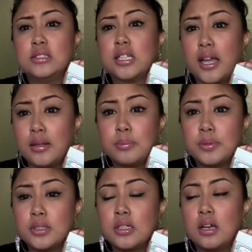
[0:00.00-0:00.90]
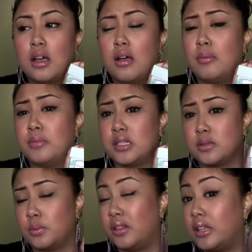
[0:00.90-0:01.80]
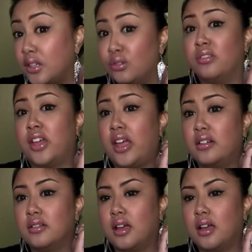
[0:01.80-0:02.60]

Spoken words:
type, this will heal that.